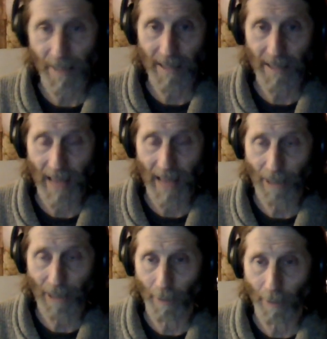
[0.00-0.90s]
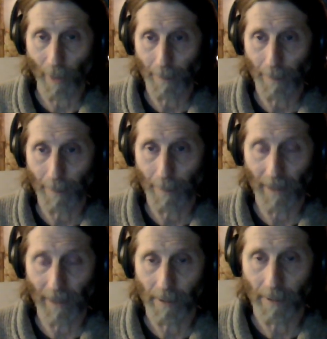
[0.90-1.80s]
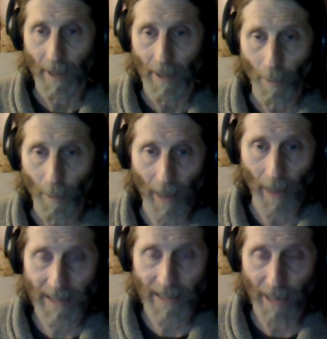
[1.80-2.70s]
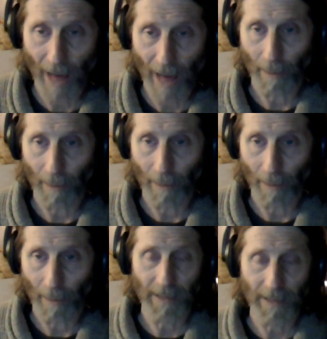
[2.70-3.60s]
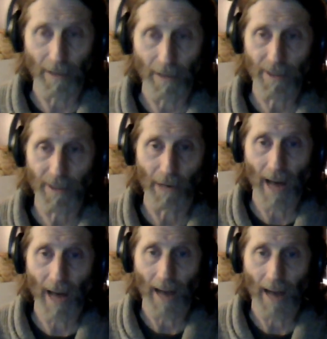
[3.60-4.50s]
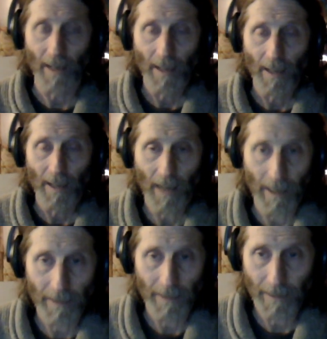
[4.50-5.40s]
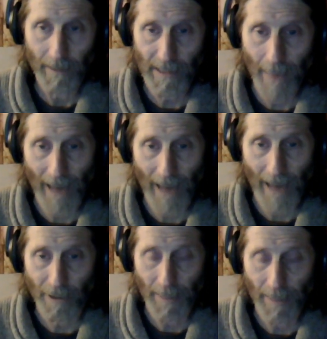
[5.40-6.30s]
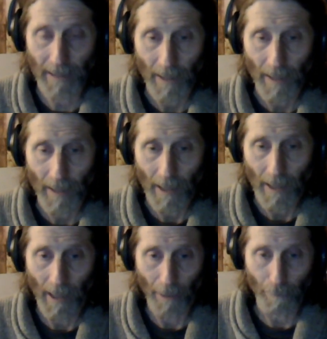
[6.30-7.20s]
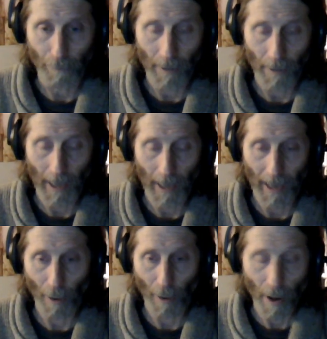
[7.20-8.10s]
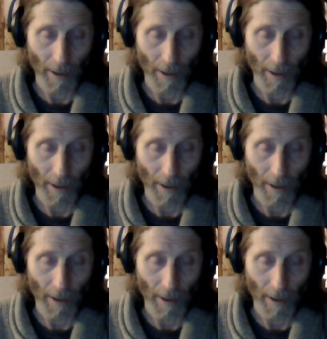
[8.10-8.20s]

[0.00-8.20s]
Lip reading: actually, whether he believes in what I say or not, or what Tian-Do say or not. It doesn't matter to me at all.